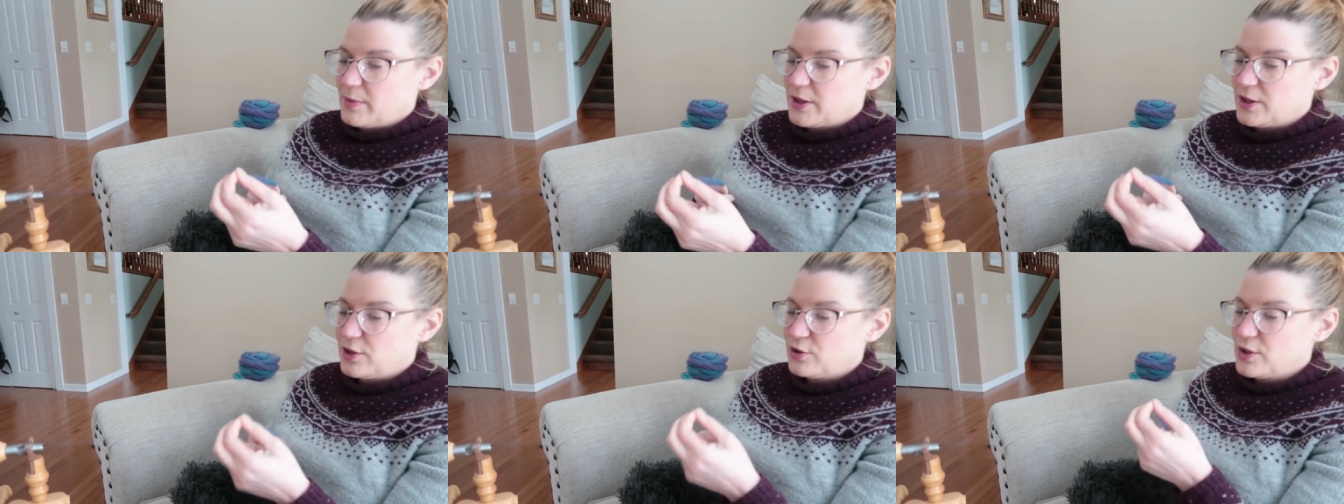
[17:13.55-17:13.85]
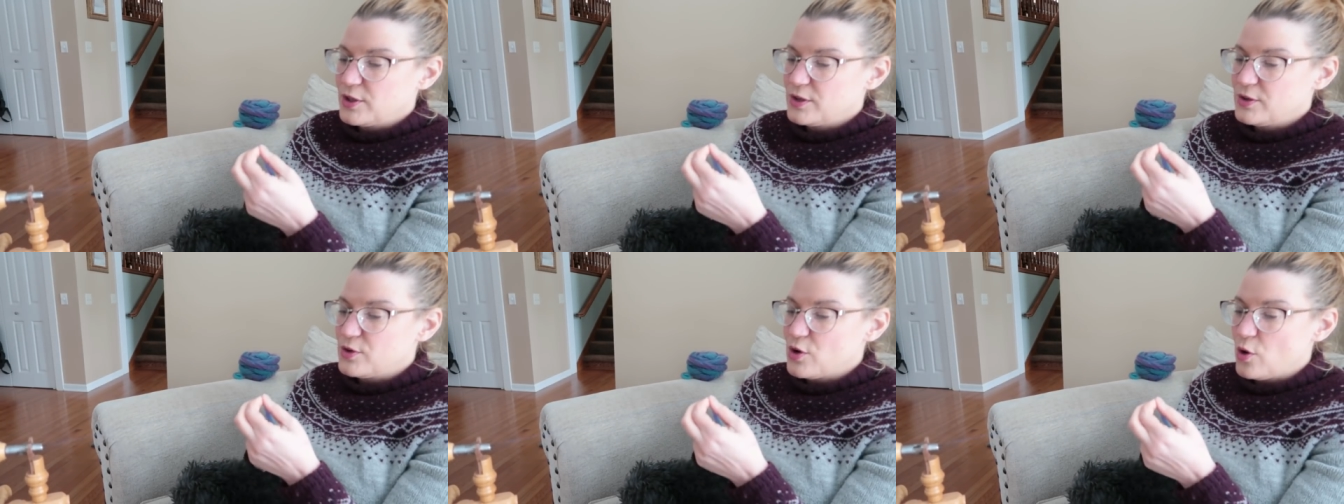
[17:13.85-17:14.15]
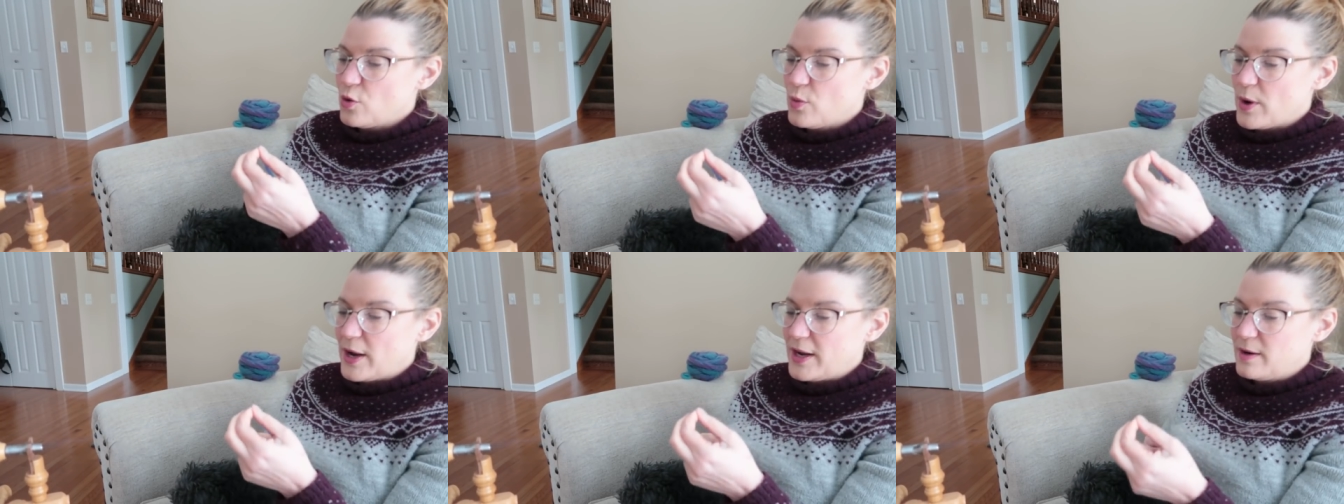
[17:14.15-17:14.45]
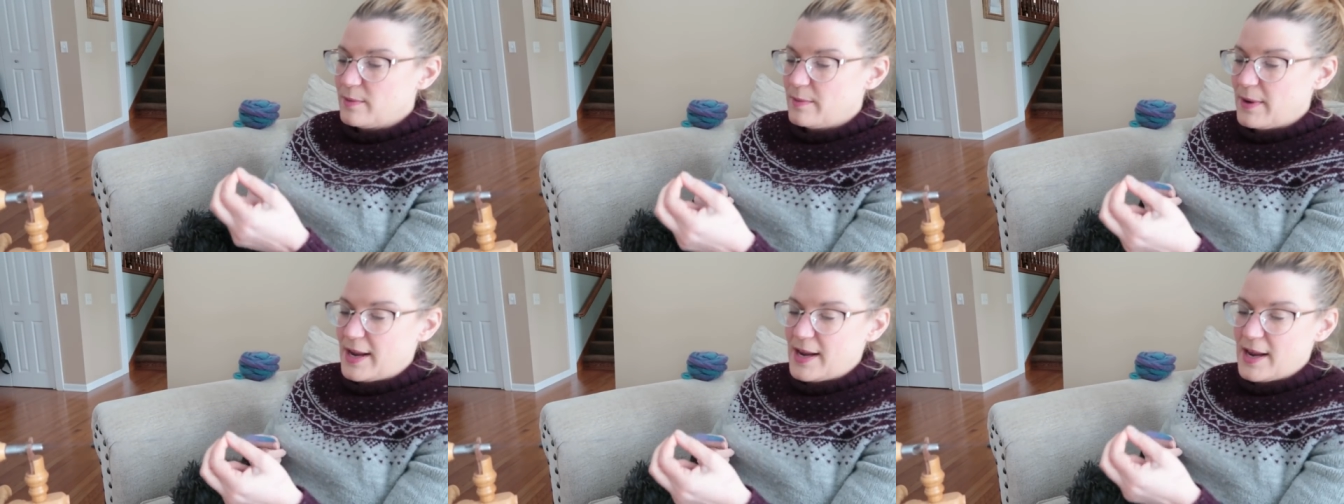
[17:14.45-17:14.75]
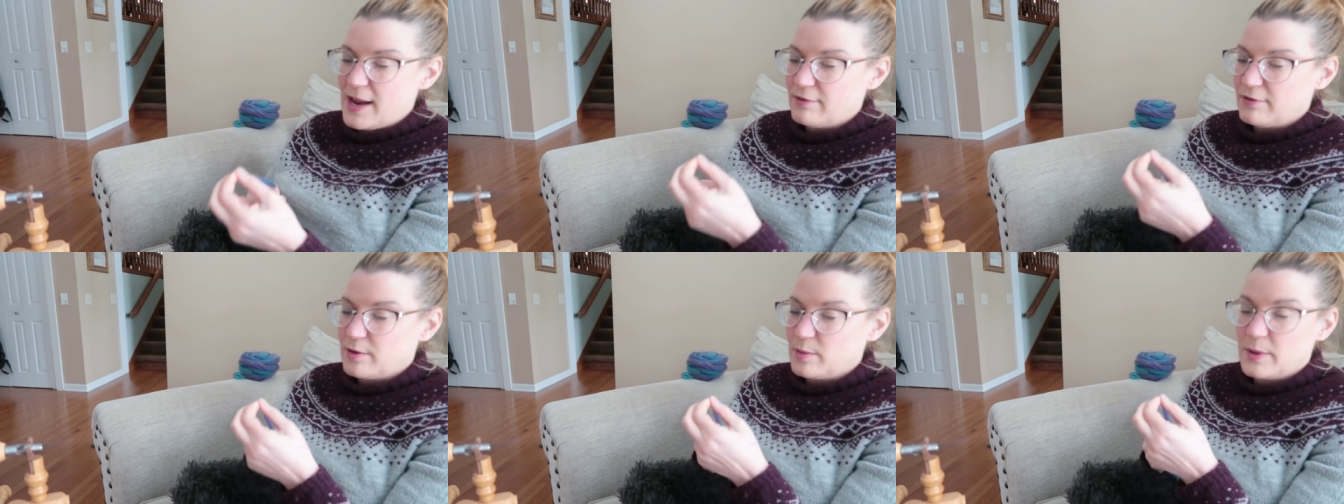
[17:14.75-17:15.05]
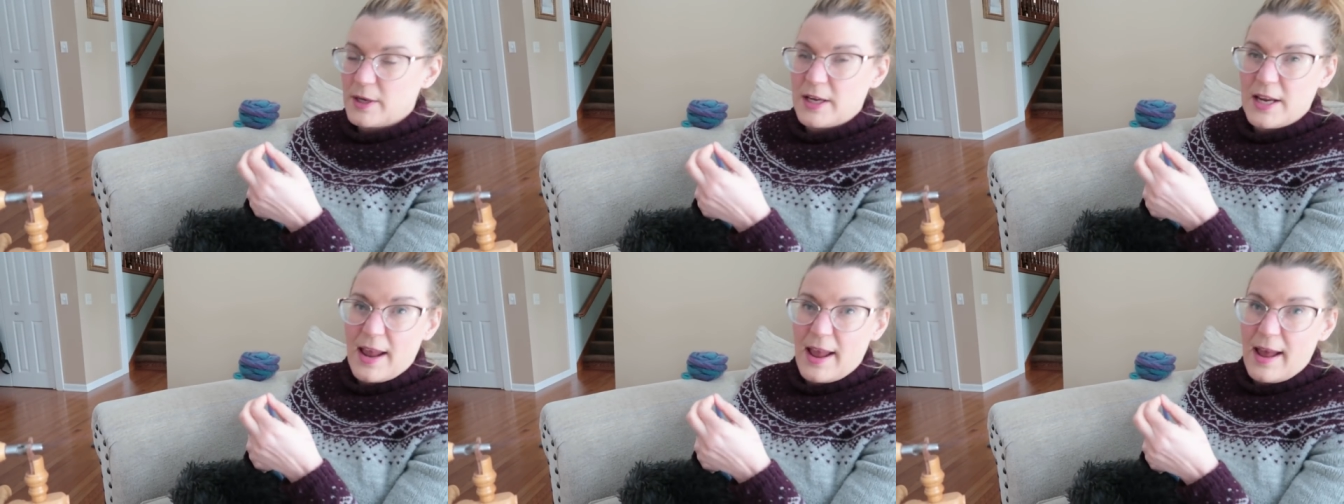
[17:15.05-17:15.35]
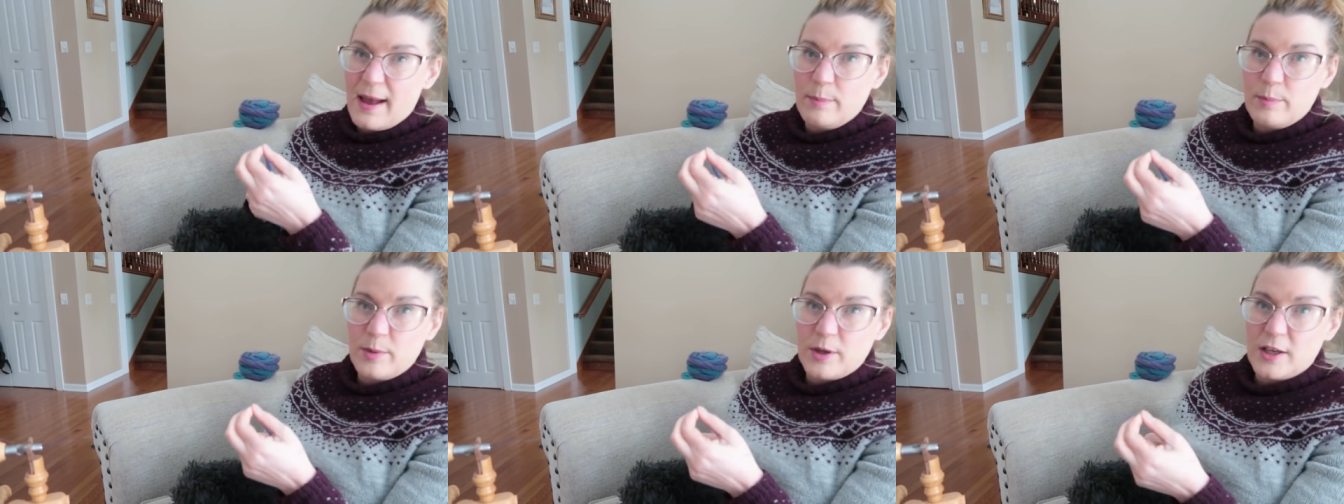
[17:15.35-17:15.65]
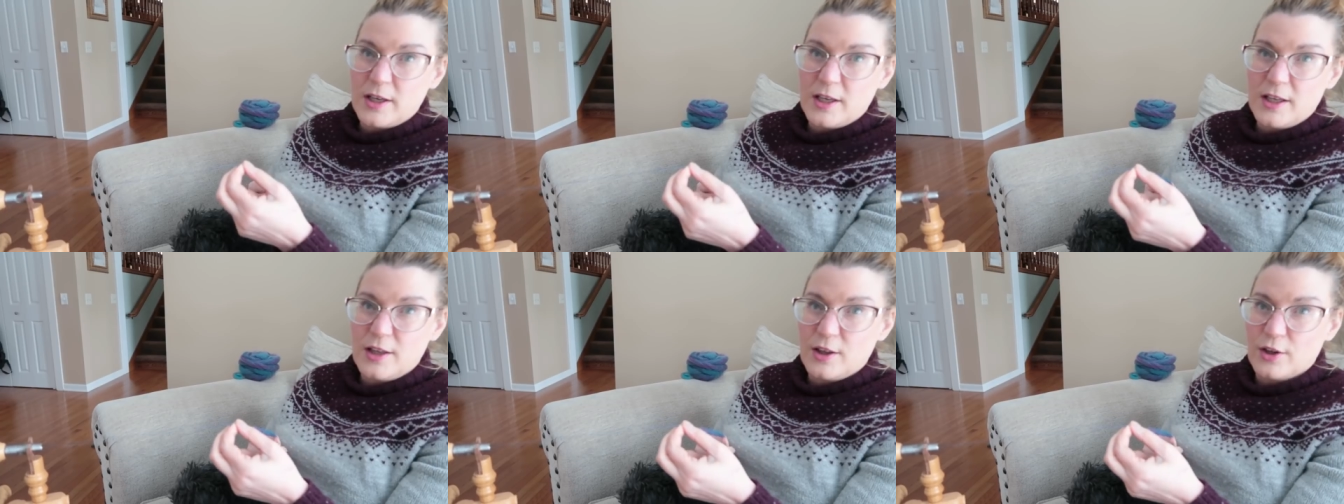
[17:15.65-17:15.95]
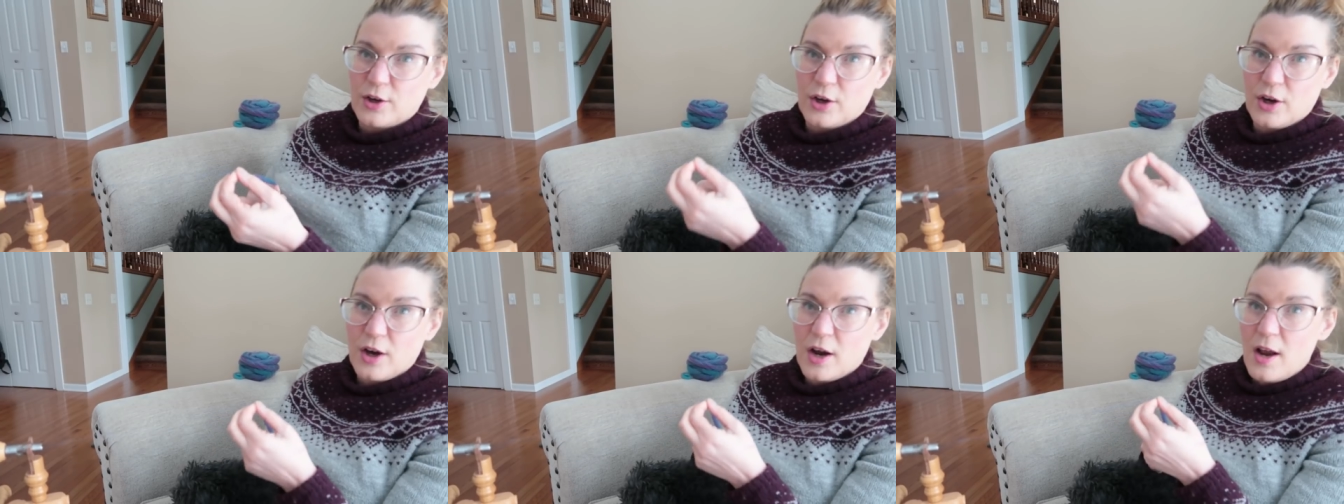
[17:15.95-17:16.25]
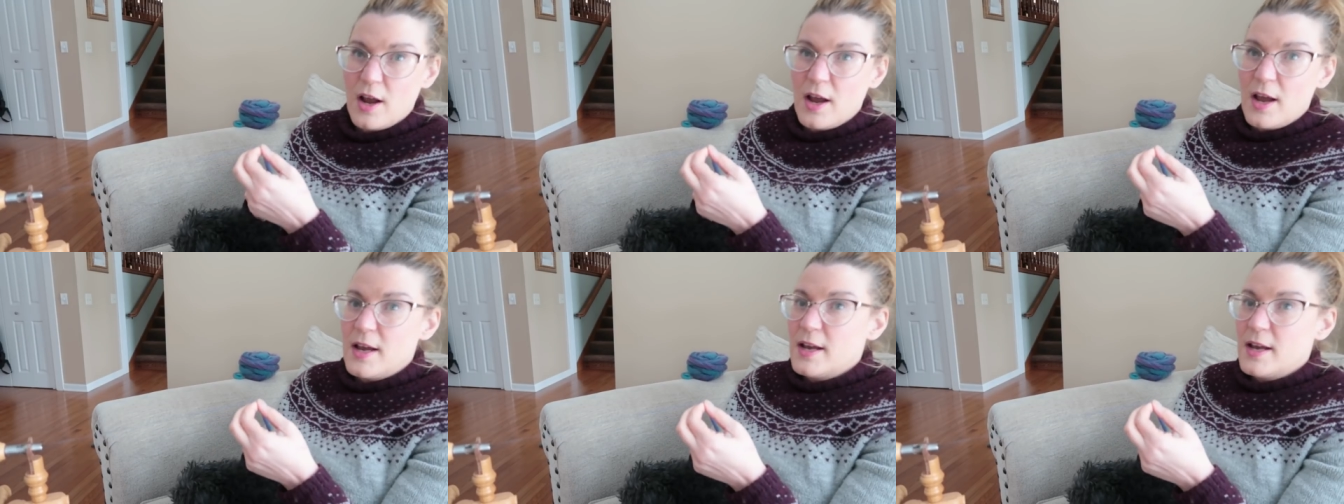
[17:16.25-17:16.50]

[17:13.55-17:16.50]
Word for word: but there is no way to make everybody happy either.